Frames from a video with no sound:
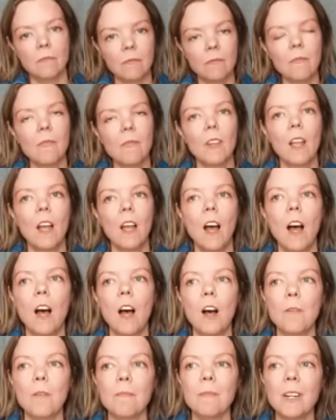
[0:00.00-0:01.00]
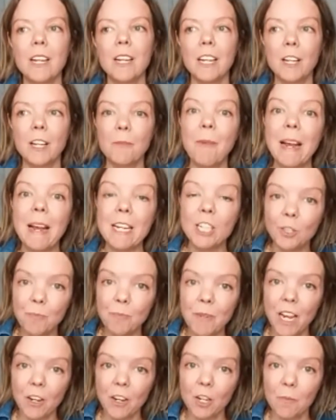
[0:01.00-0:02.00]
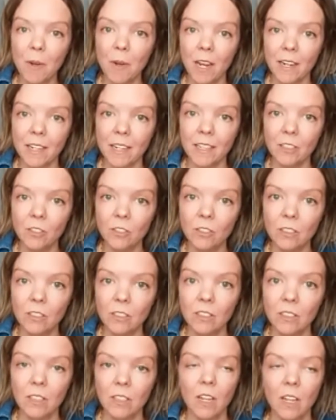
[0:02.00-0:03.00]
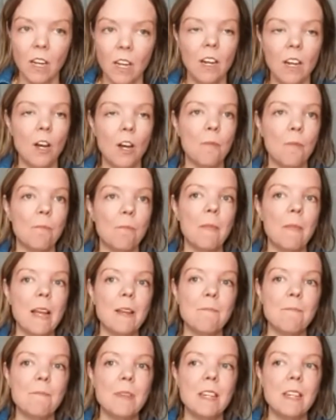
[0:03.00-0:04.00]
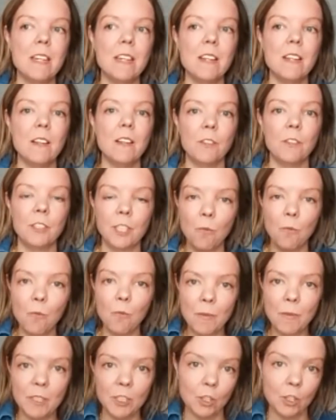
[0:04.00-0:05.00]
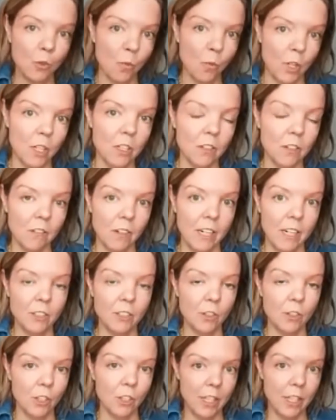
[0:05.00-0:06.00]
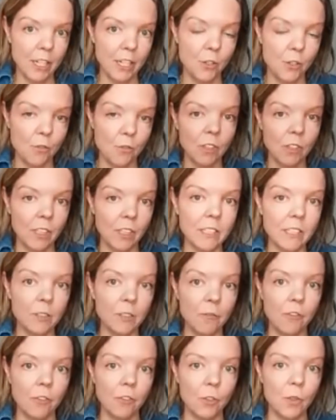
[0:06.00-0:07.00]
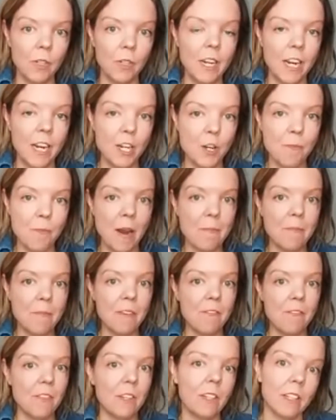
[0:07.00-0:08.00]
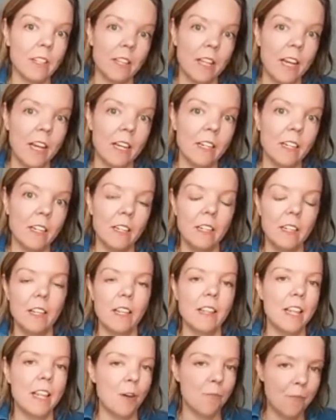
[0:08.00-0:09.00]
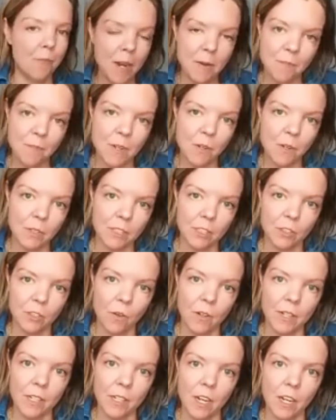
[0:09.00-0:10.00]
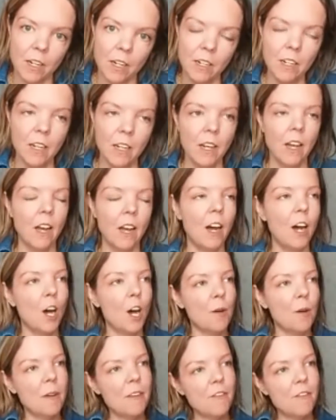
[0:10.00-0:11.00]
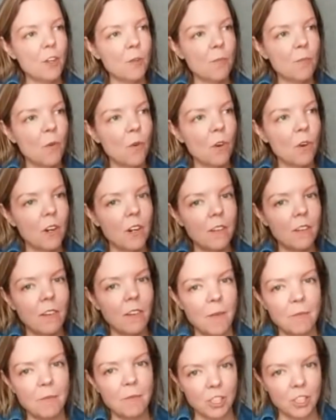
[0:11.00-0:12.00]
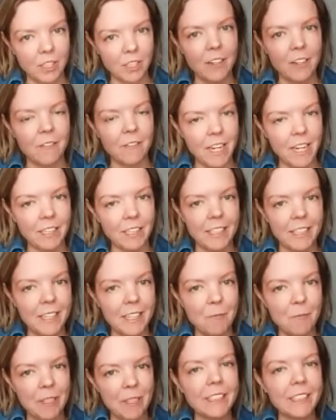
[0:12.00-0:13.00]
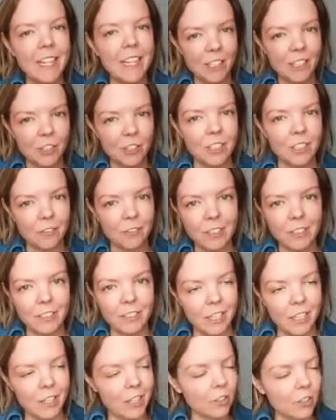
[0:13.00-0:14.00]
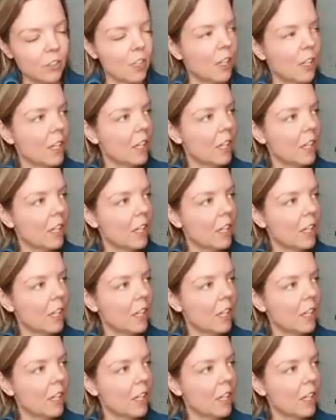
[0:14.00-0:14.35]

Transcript: mm-hmm. Um, might just be how your body is. Um, might be some women squirt, right? So they do release some fluid, and you might be feeling that. That might be what's going on. Um, if you're more of, I'm just kind of guessing, but saying sure. there's different scenarios.